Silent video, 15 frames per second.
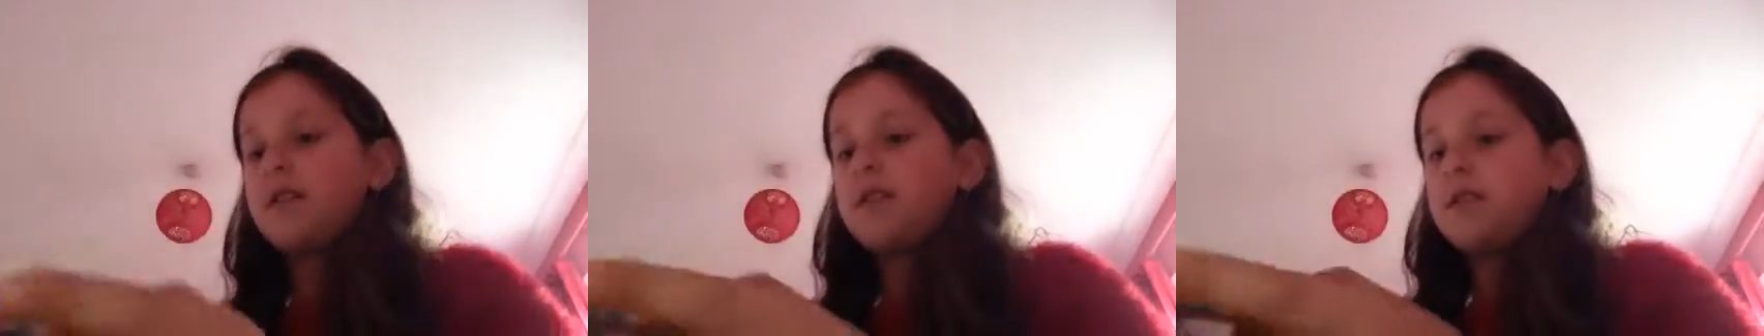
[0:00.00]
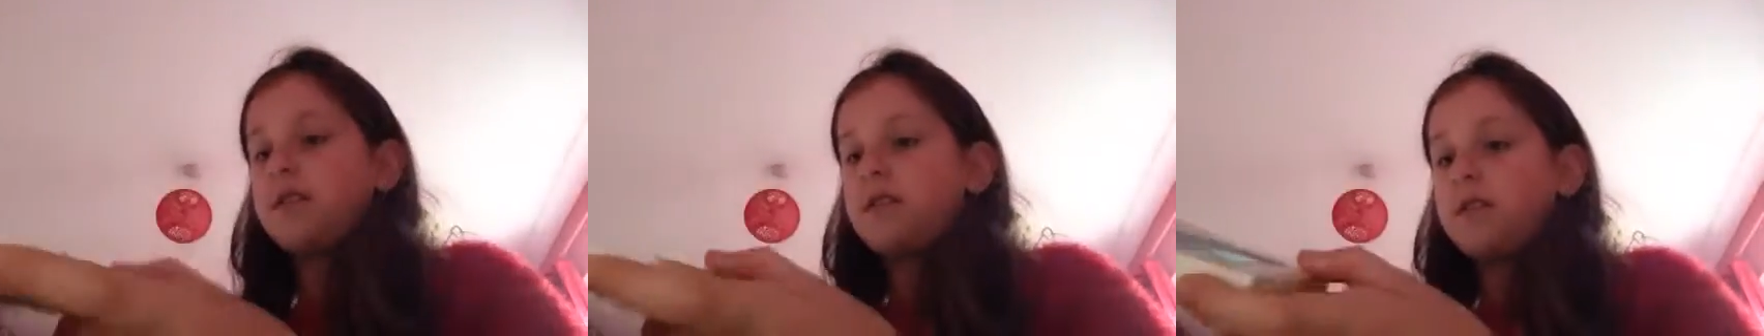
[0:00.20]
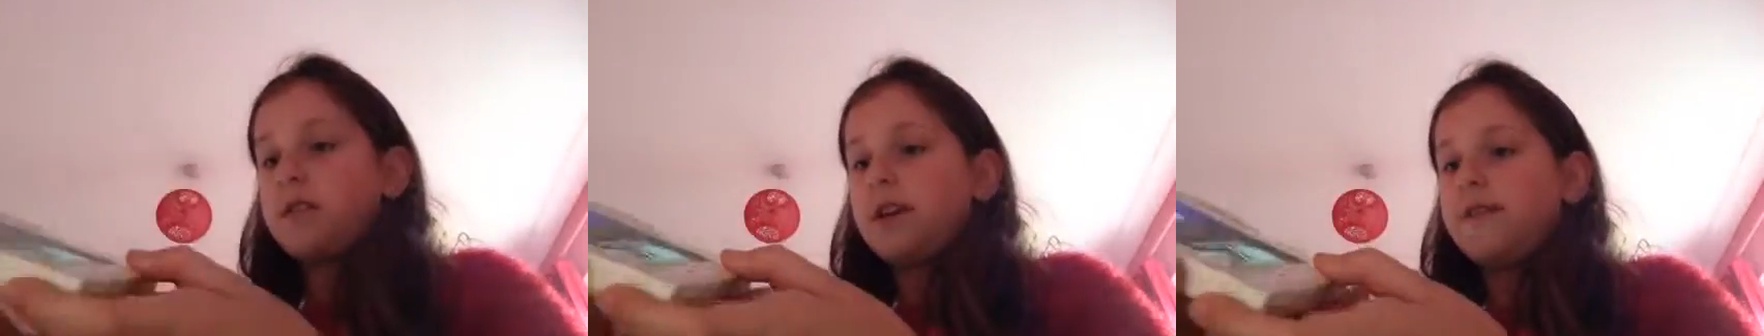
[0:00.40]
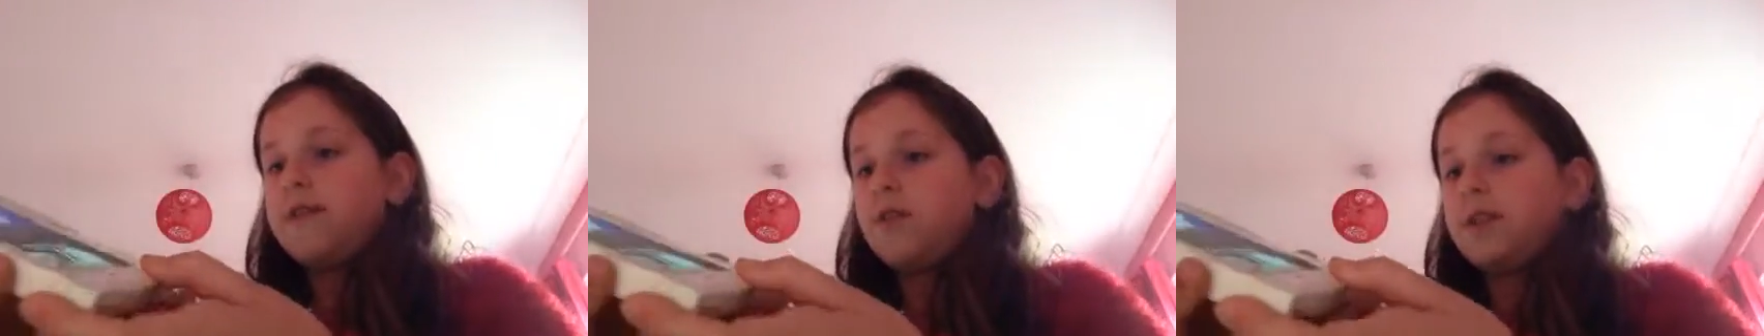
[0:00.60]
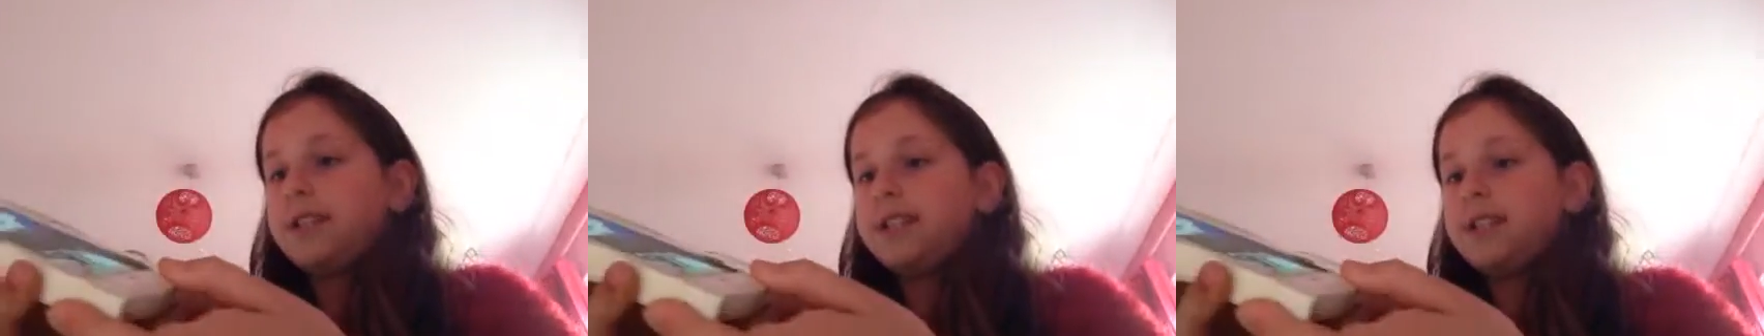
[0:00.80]
on? Her
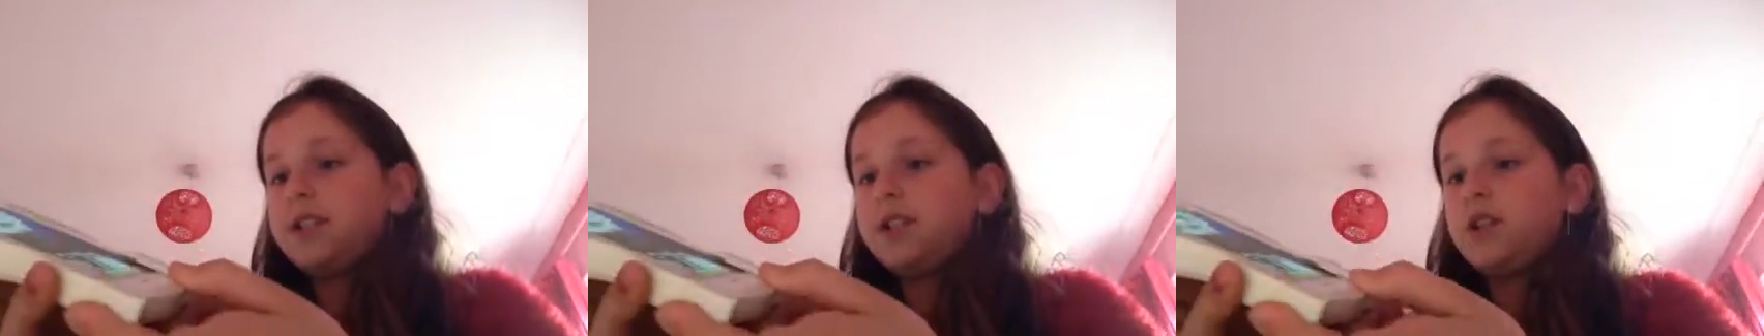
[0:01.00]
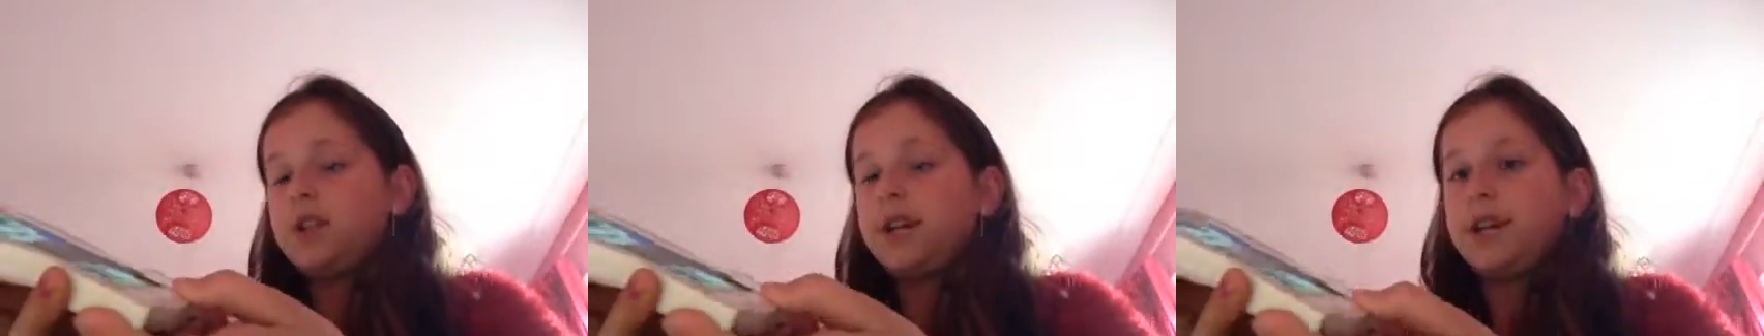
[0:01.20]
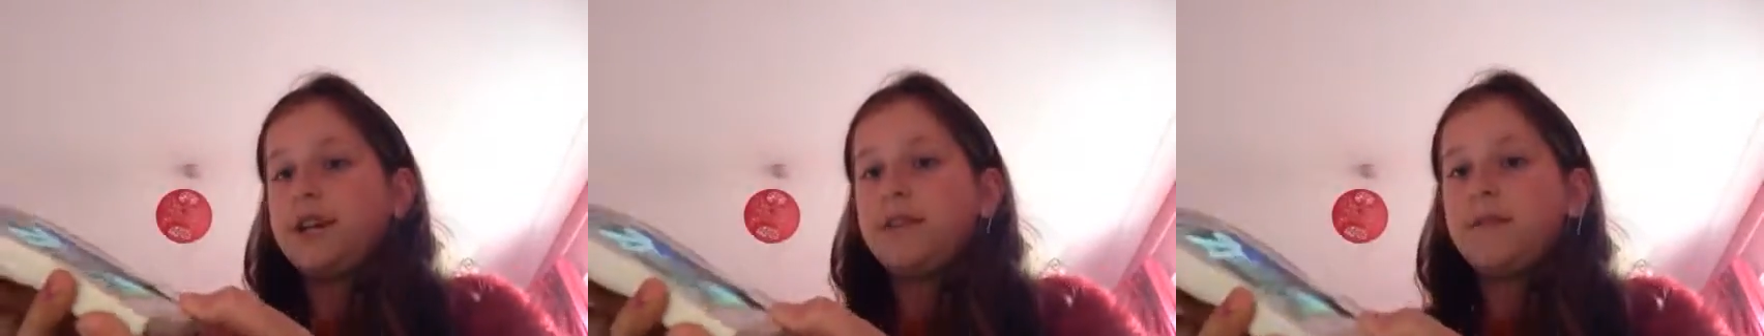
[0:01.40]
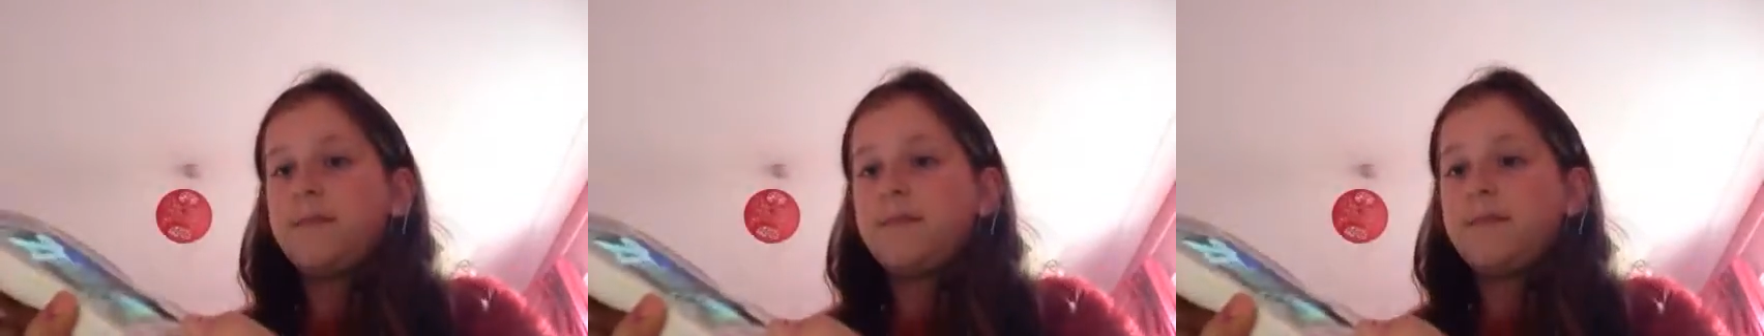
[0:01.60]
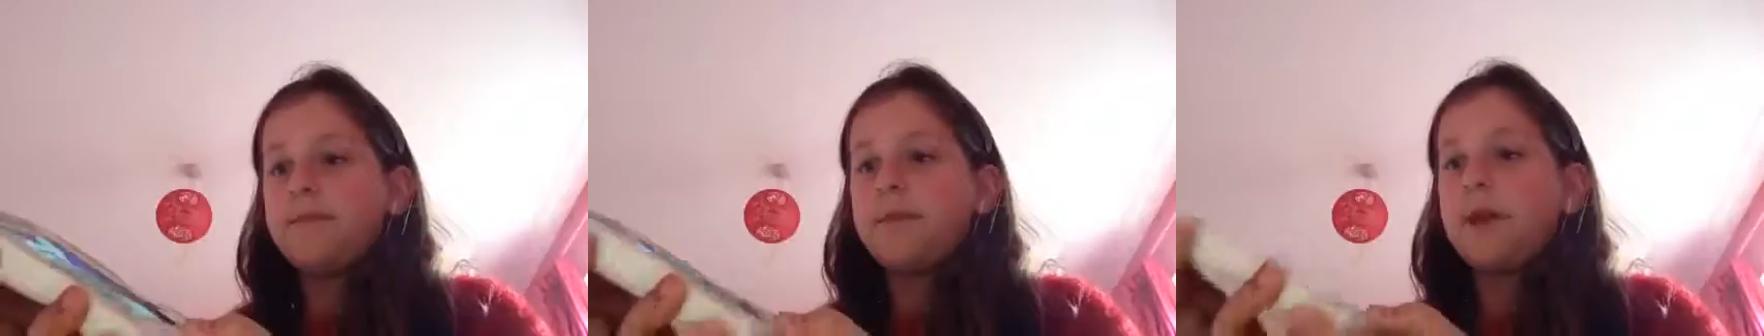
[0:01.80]
voice is annoying.
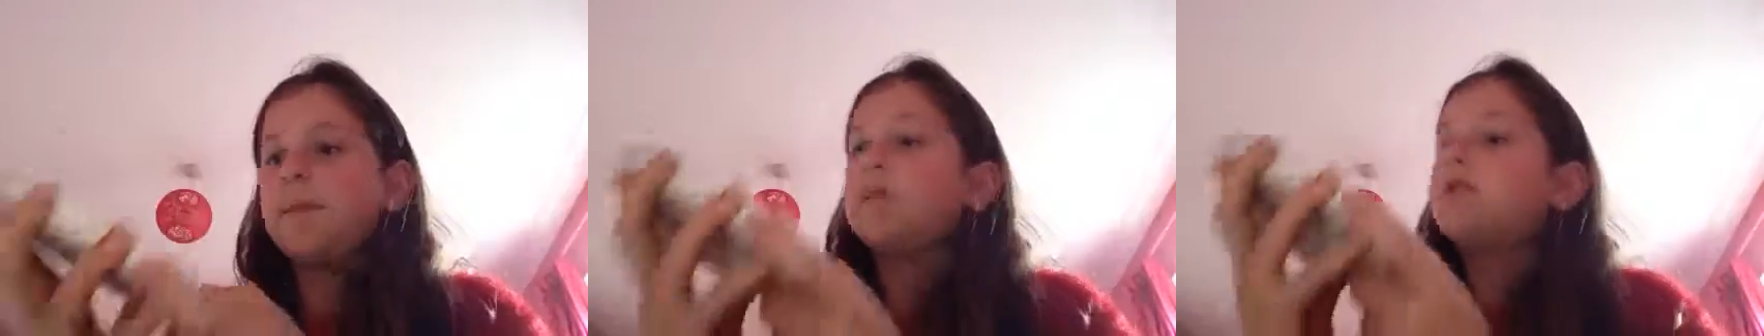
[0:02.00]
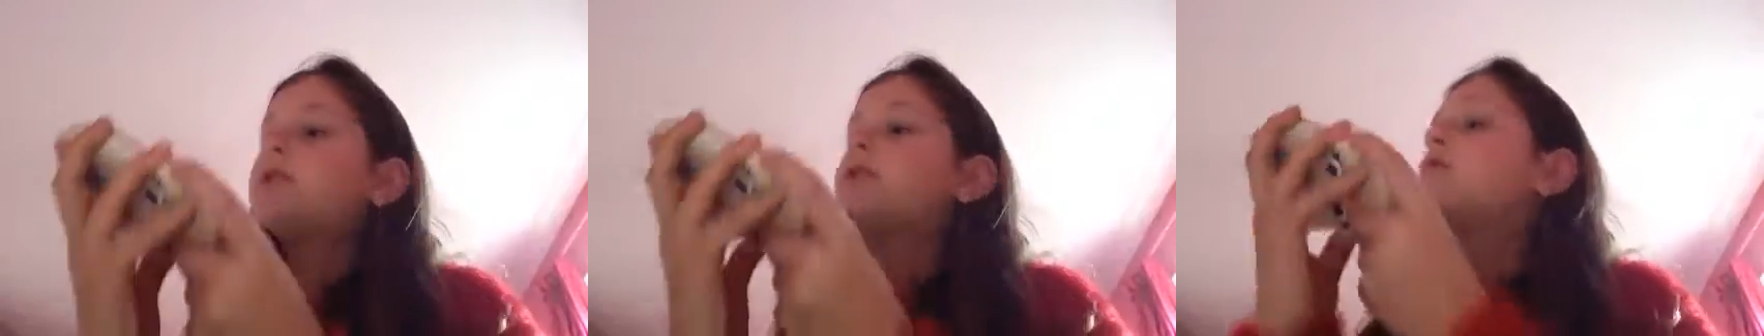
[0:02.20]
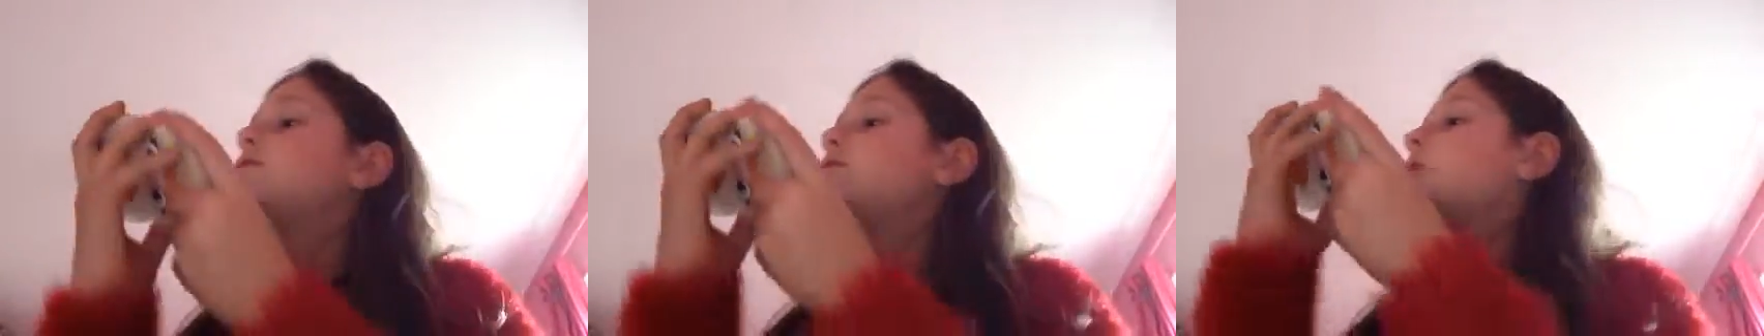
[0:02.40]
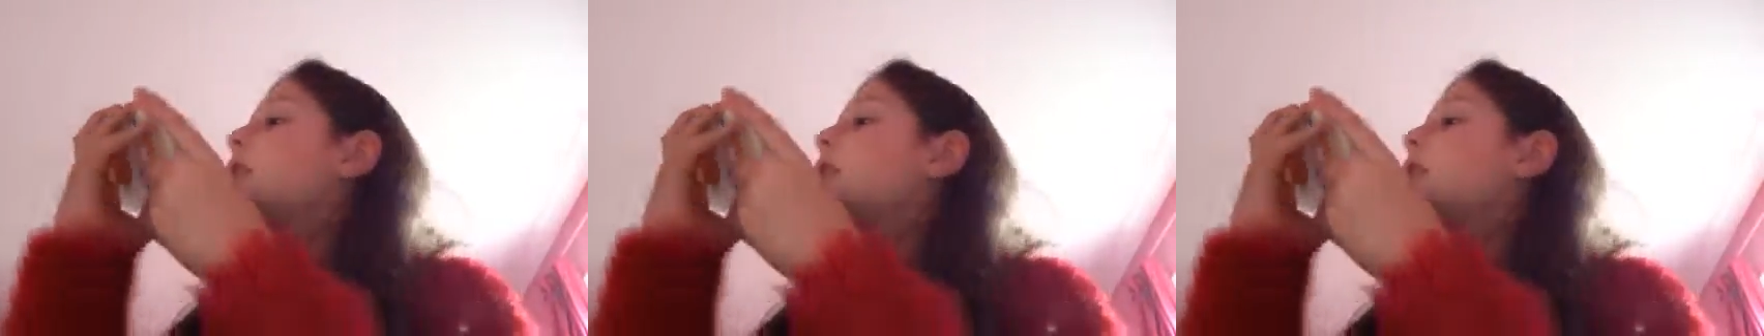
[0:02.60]
I'm just going to